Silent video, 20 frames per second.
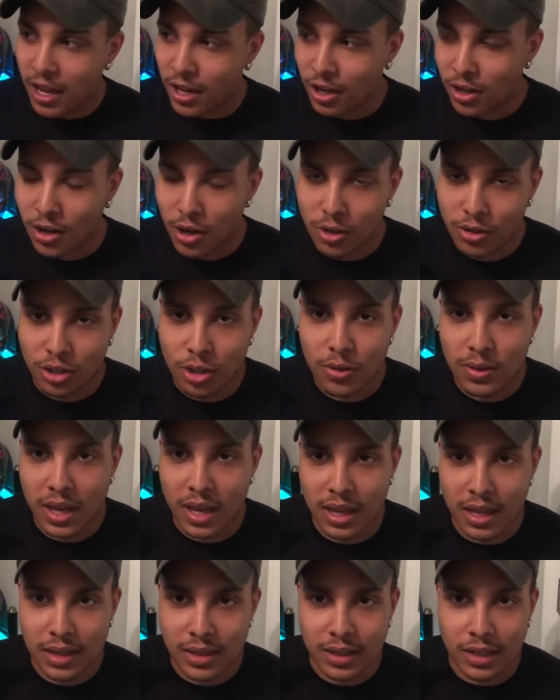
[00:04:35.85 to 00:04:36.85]
you
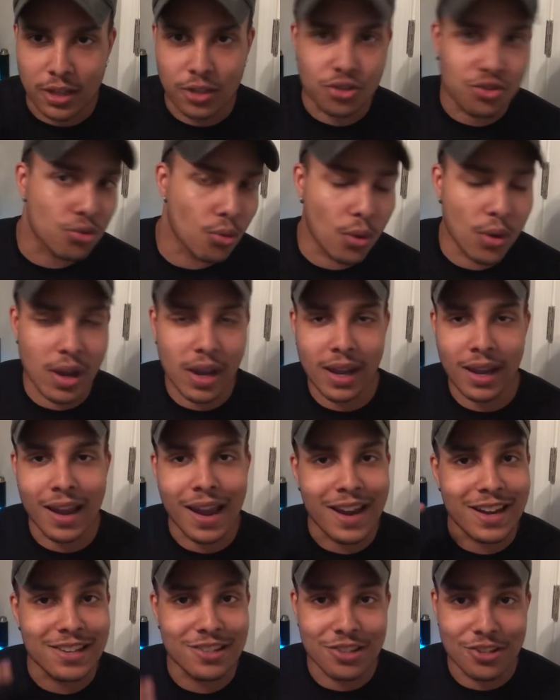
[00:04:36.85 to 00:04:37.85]
can enjoy
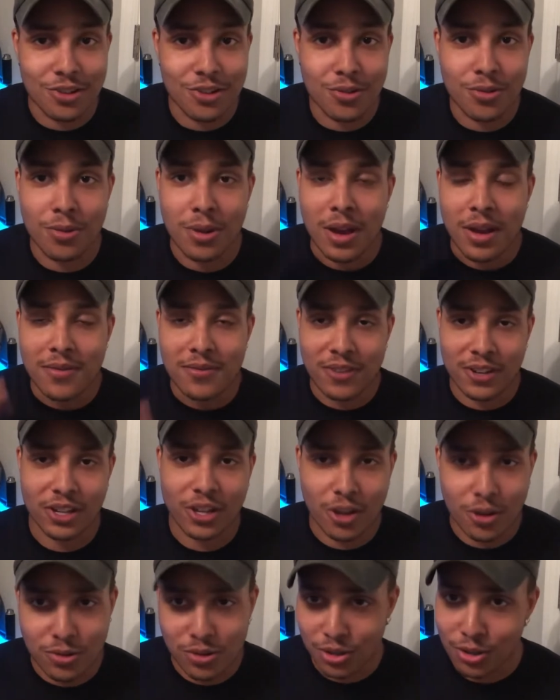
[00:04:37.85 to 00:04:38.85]
a new
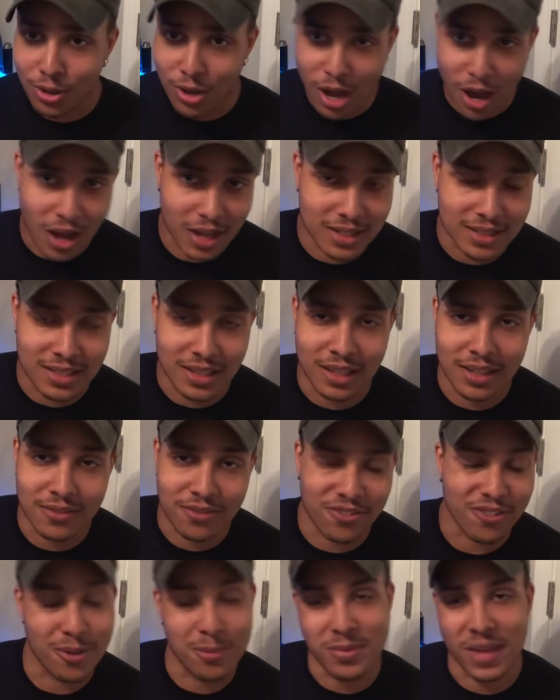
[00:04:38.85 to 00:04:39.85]
video, new content
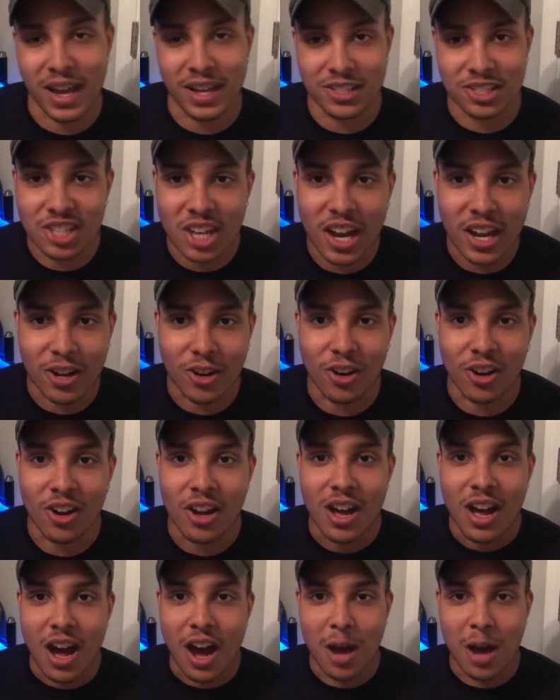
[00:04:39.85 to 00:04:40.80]
from that channel.